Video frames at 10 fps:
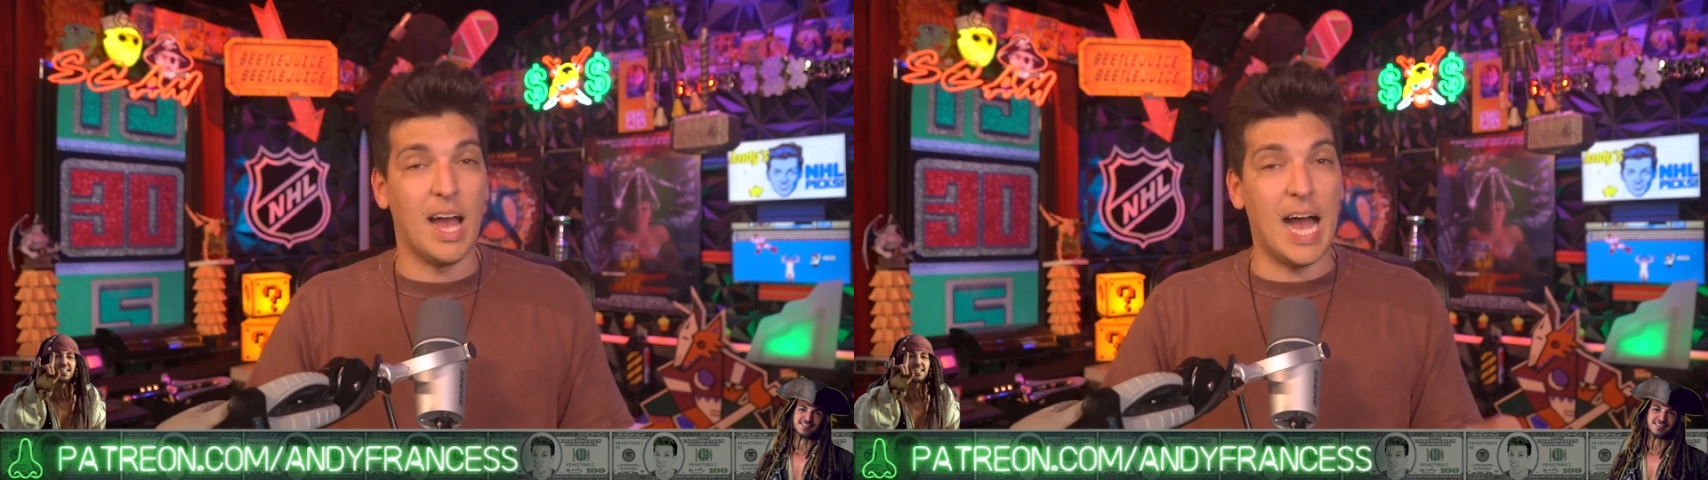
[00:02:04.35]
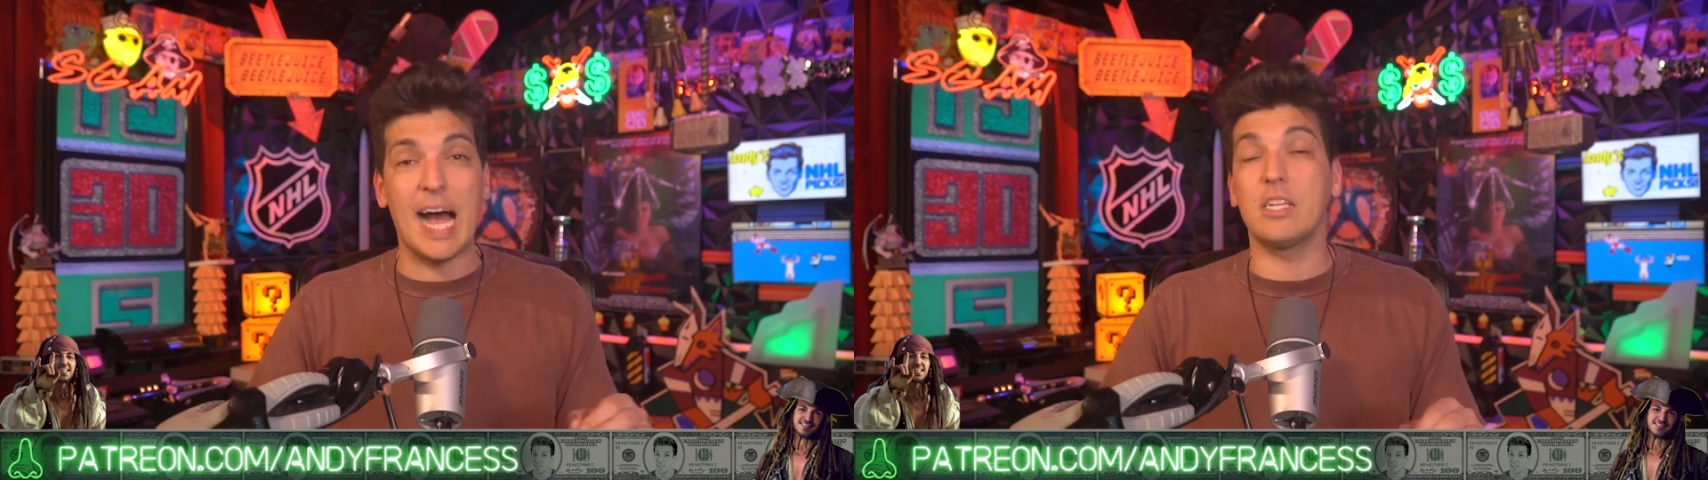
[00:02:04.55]

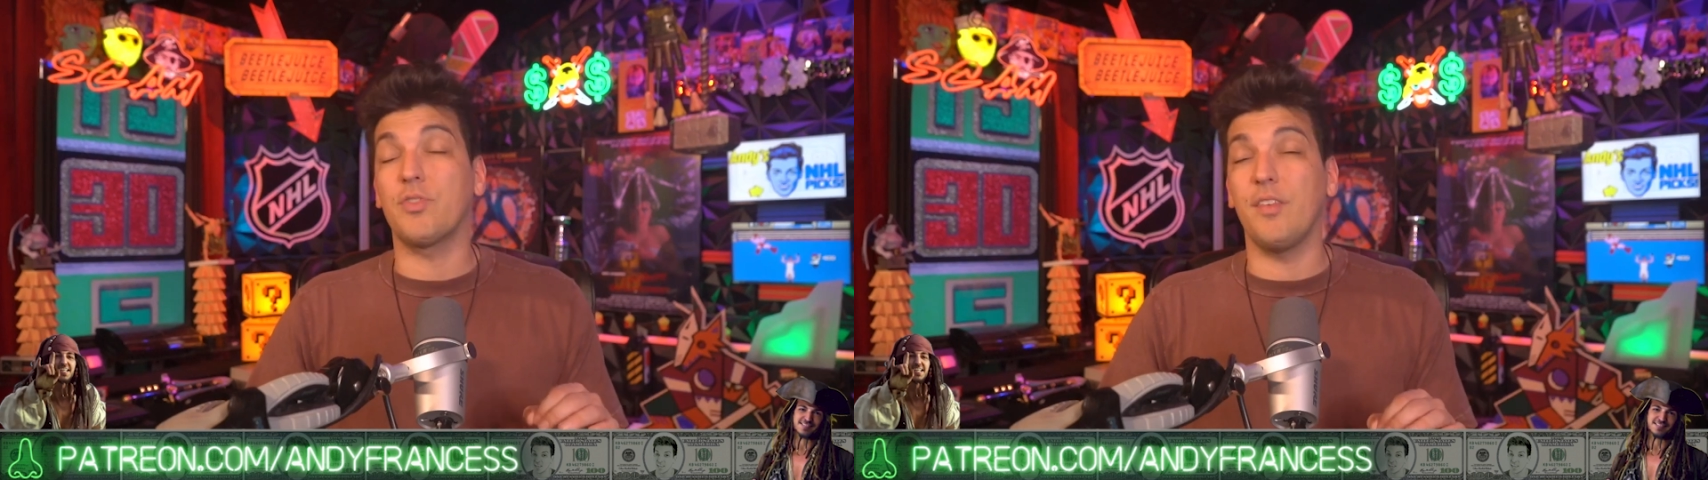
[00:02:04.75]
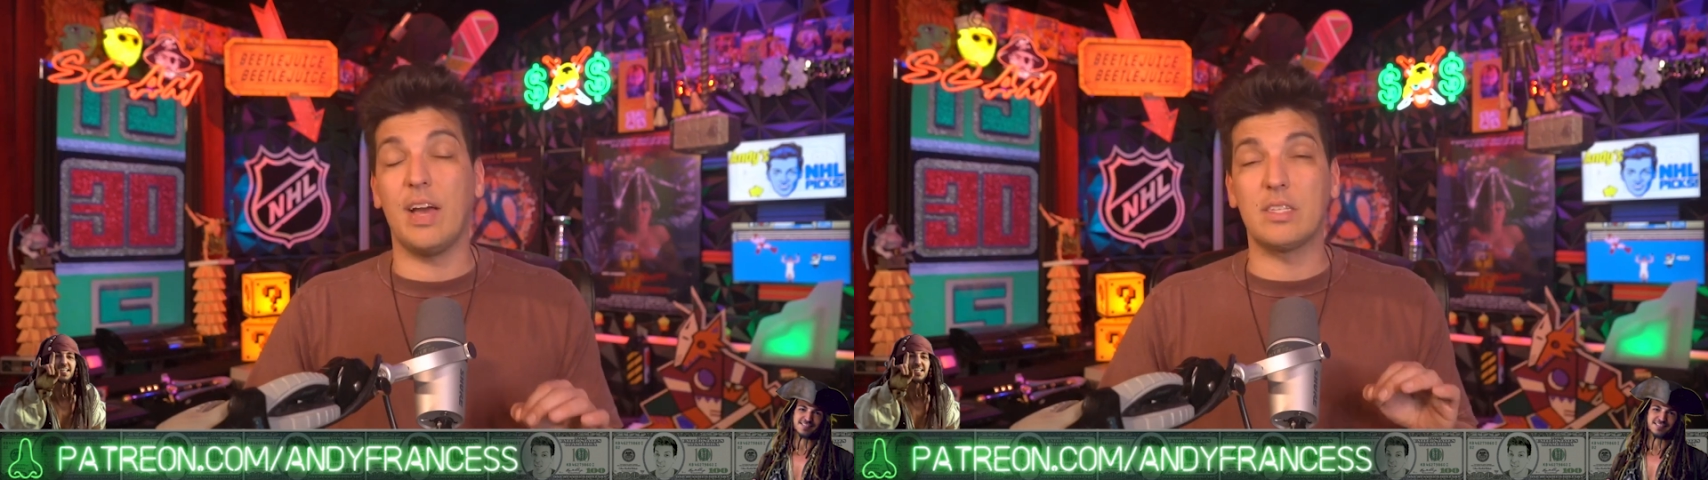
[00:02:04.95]

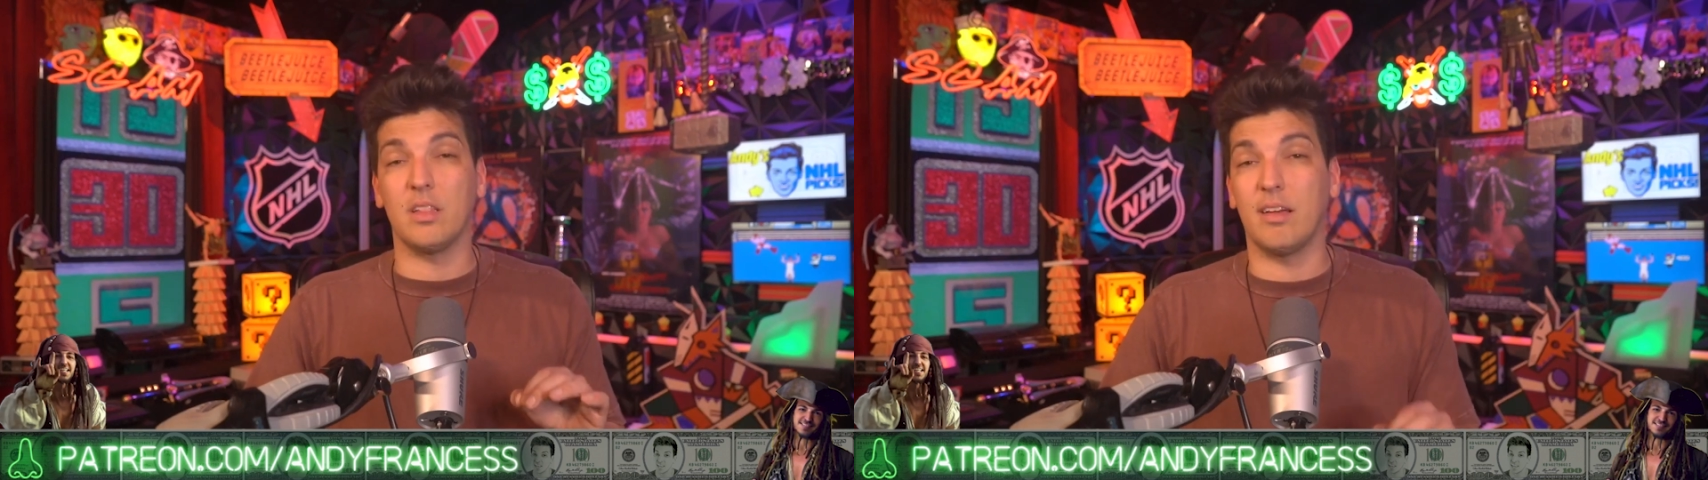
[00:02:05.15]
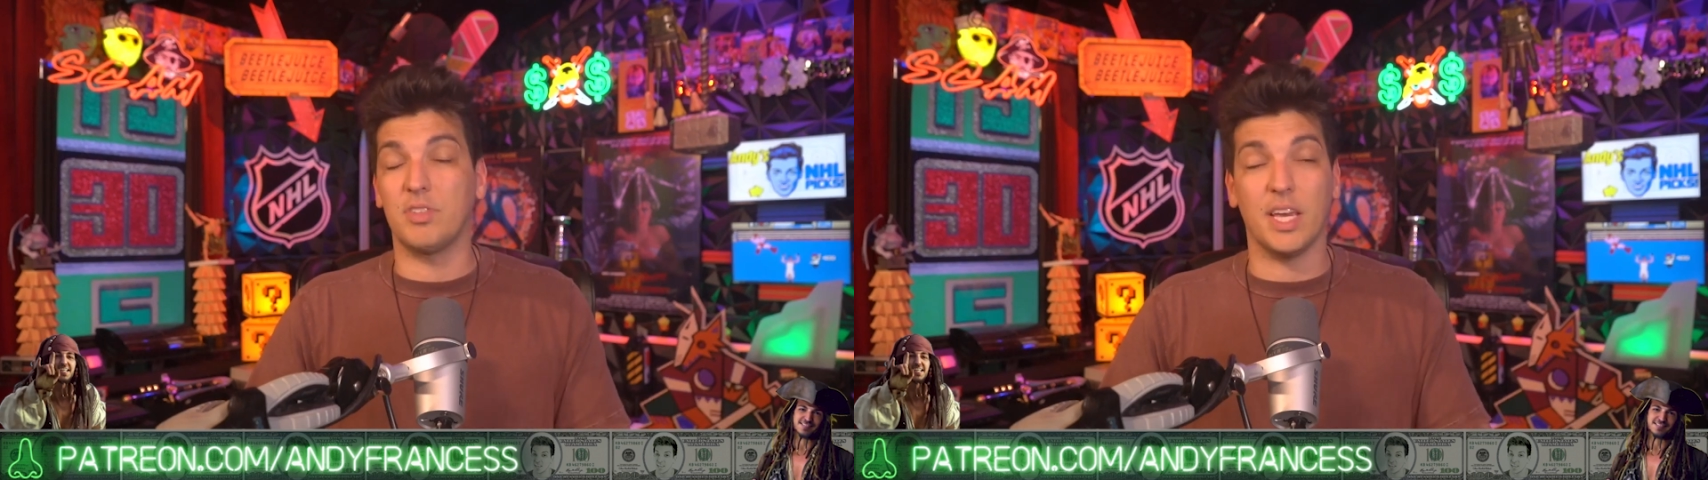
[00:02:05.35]
Andrei
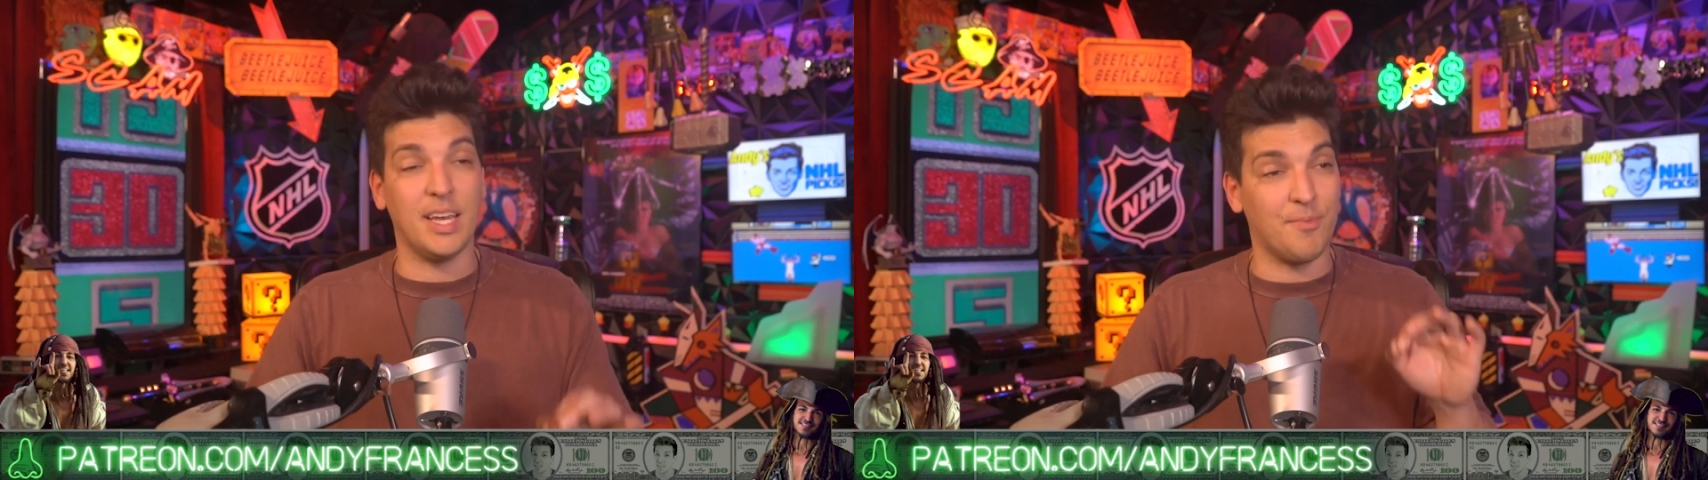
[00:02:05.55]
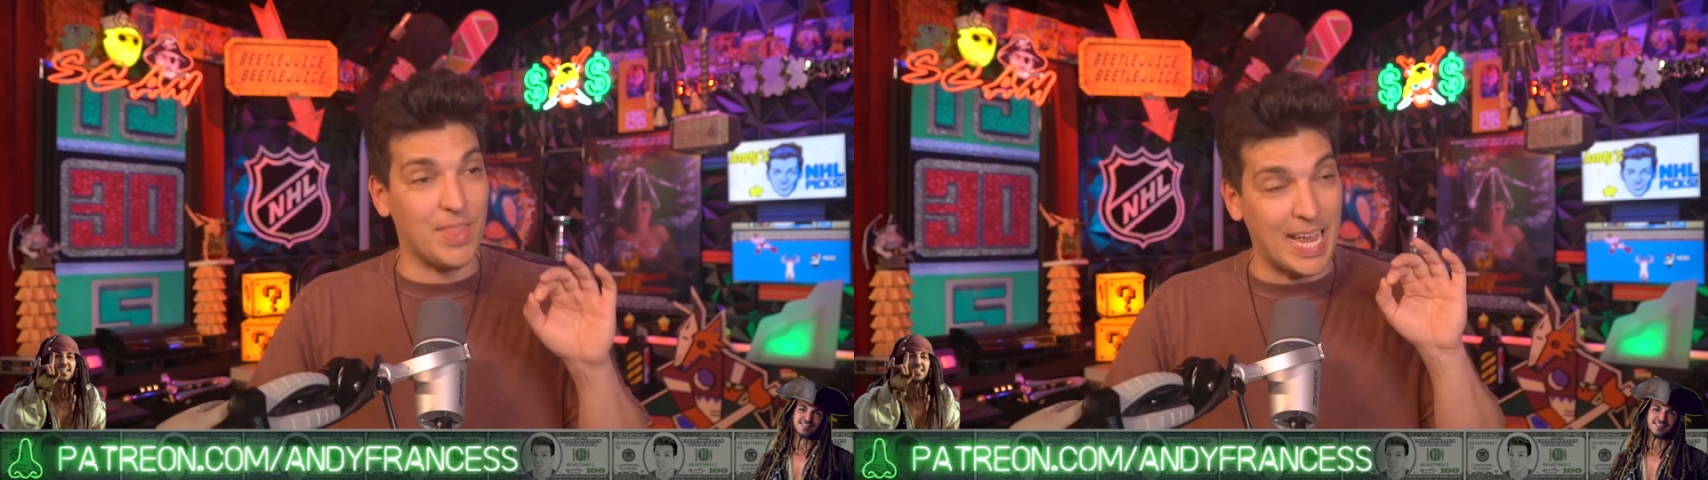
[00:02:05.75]
Vasilevsky